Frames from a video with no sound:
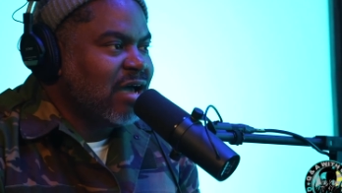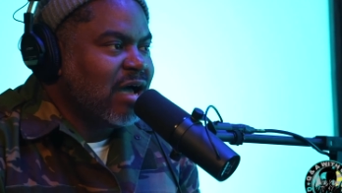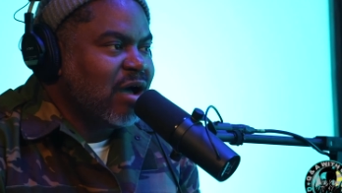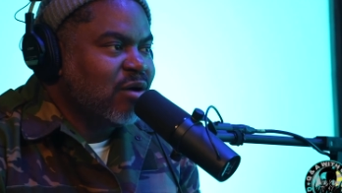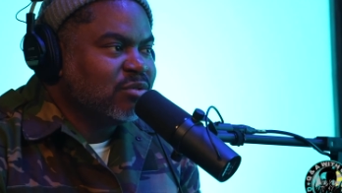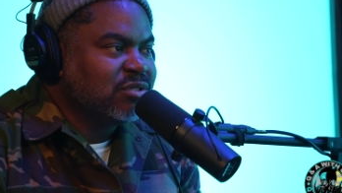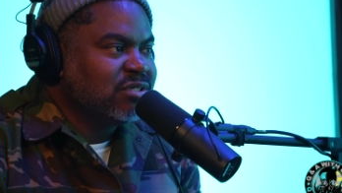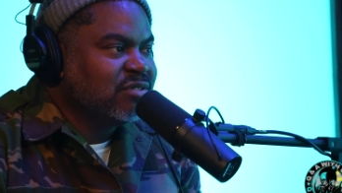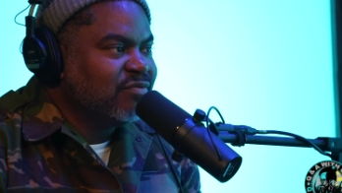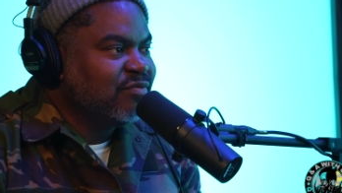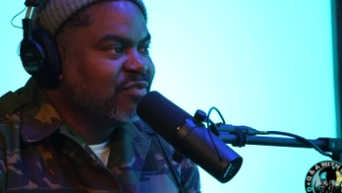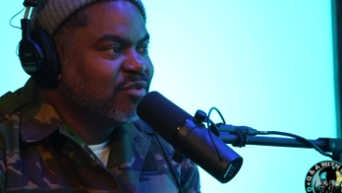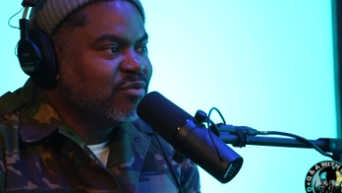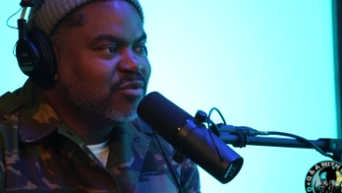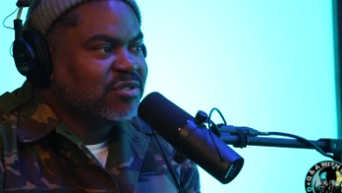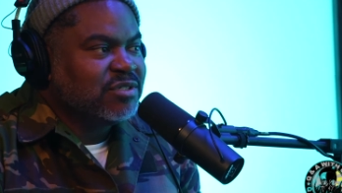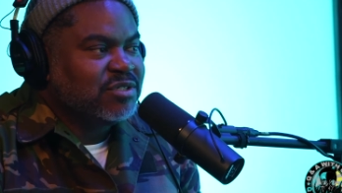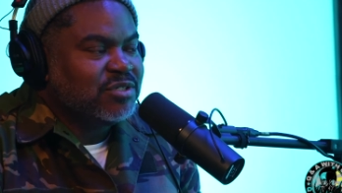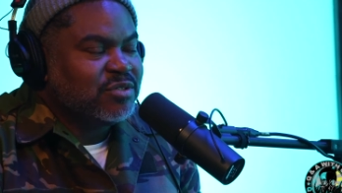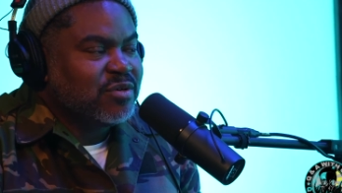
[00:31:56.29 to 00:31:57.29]
house
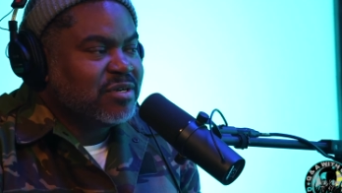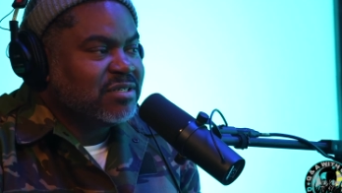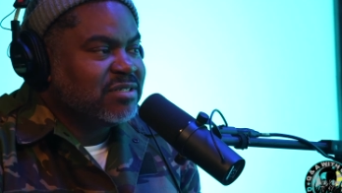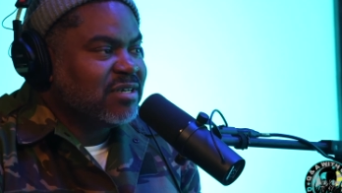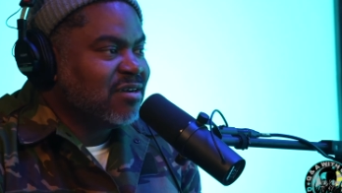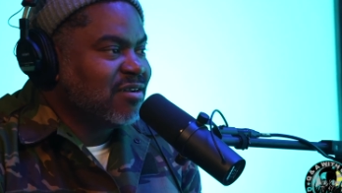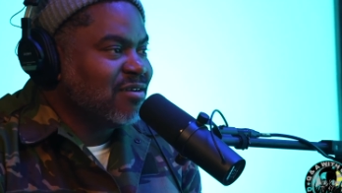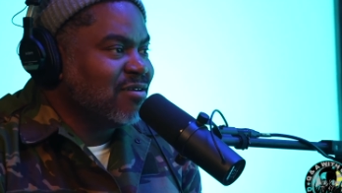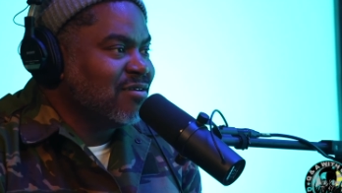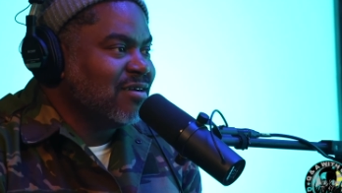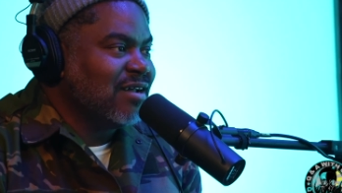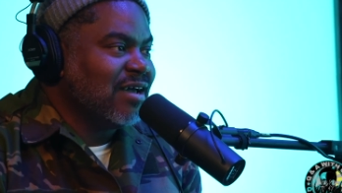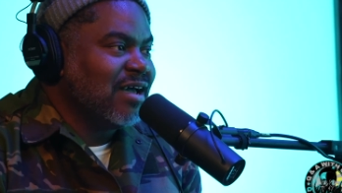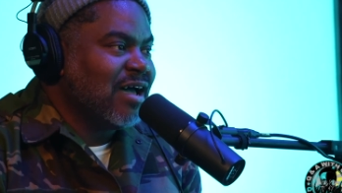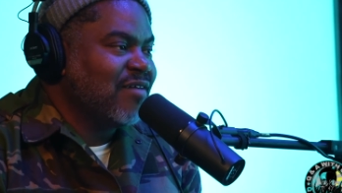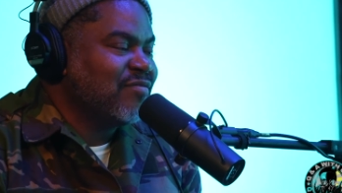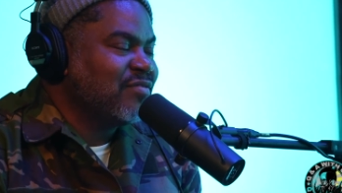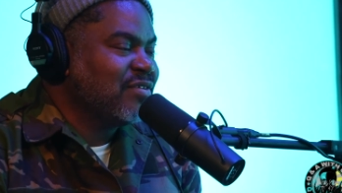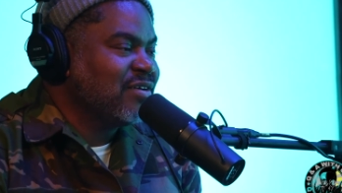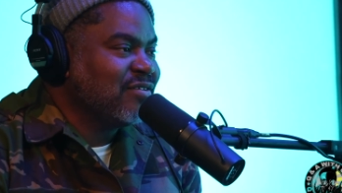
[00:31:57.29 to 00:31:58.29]
influence joints, I done heard
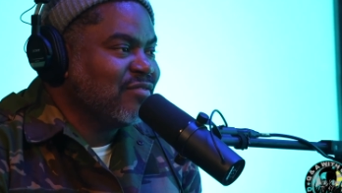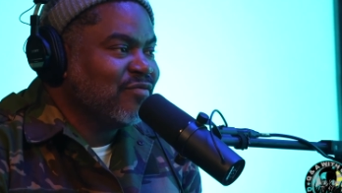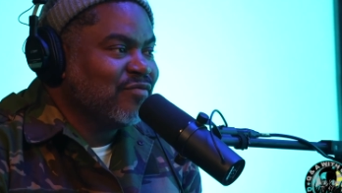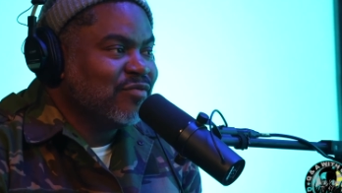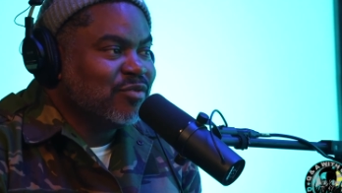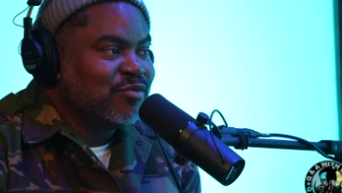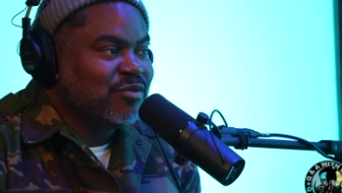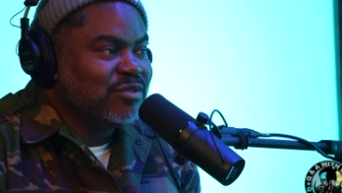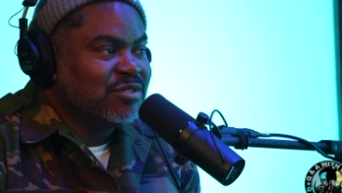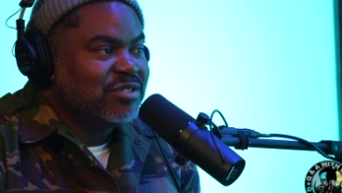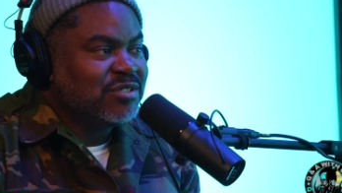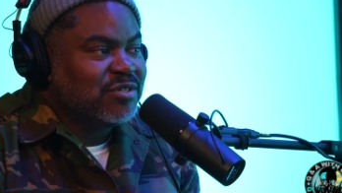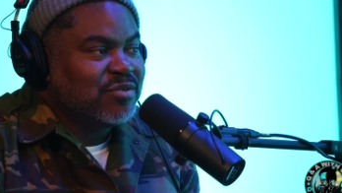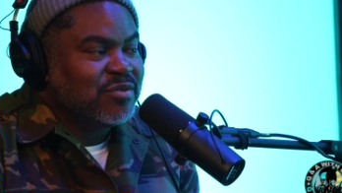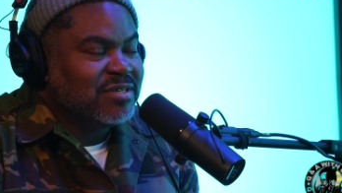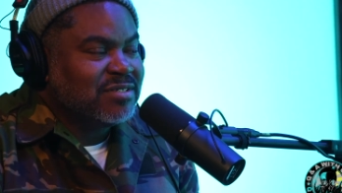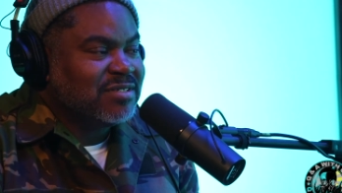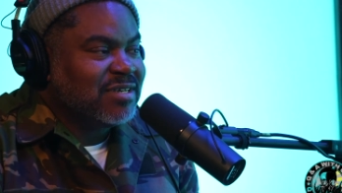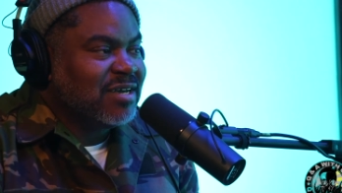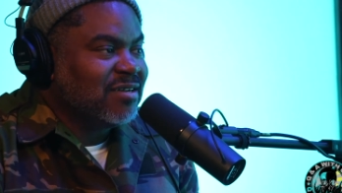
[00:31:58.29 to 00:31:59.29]
African influence joints,